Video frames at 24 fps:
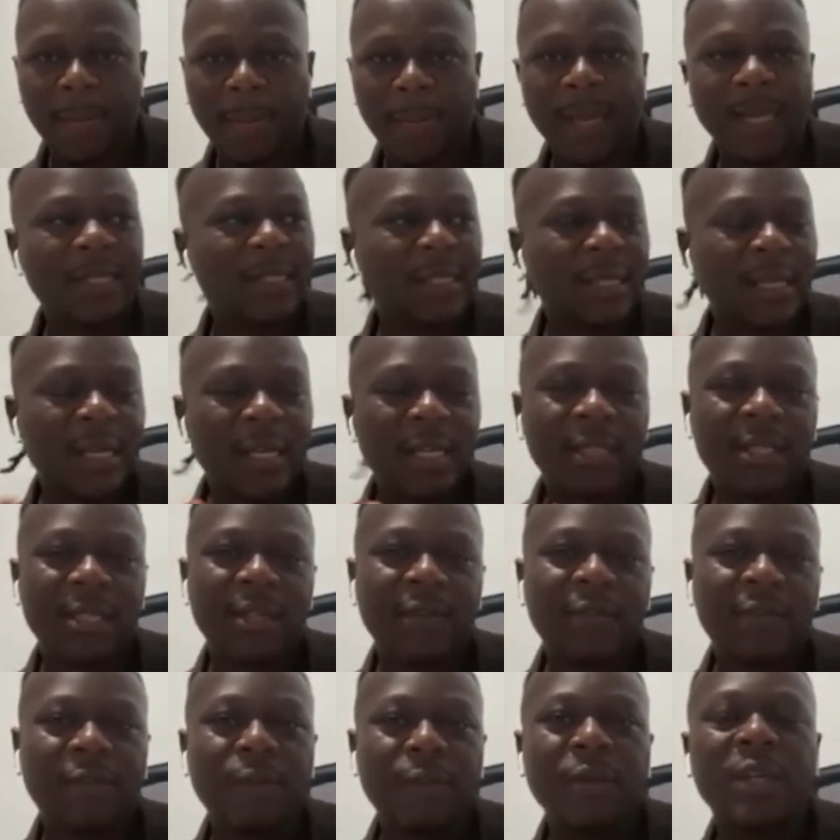It's easy
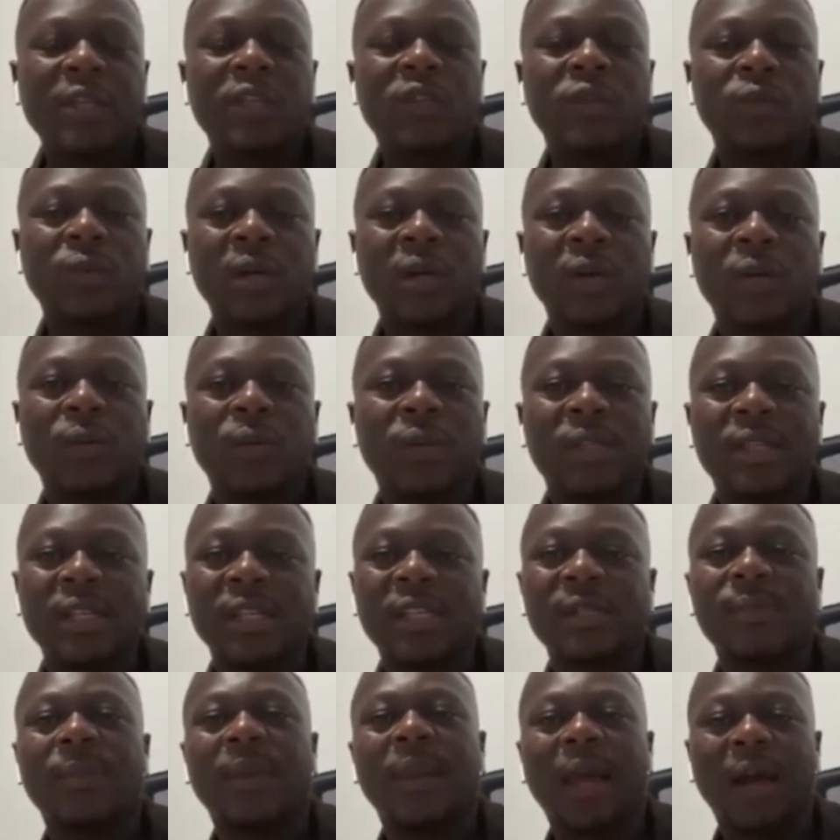for me to work with
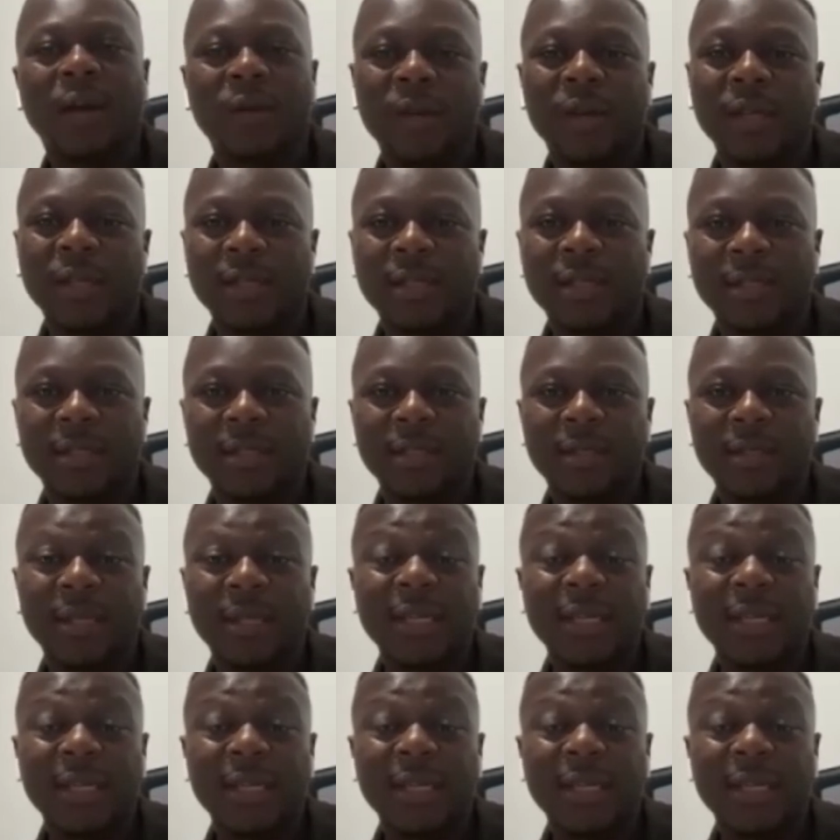just Malawians.